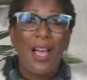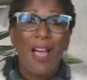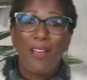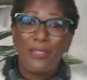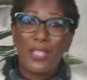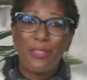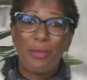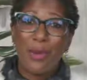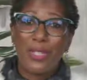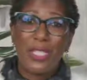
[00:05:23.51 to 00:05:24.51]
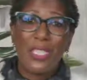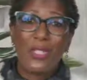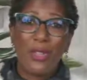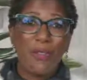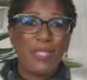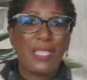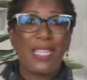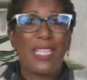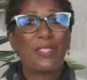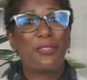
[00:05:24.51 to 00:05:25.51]
Office of Emergency
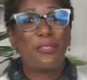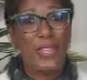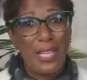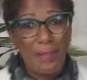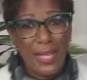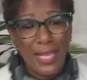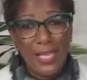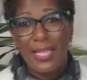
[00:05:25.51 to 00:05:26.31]
Services, FEMA,